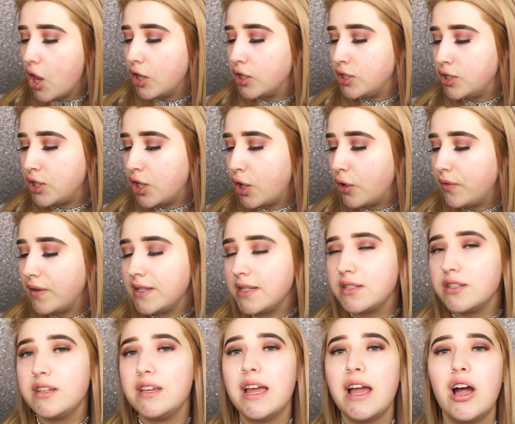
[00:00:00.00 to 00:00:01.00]
So this
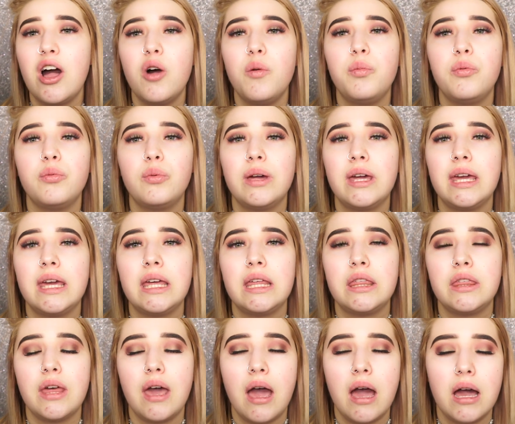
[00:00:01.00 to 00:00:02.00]
is going to help
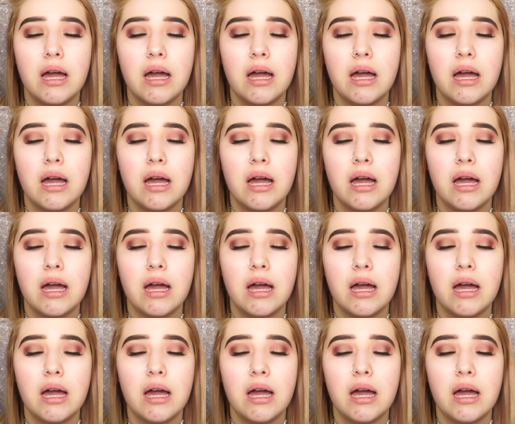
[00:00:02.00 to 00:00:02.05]
with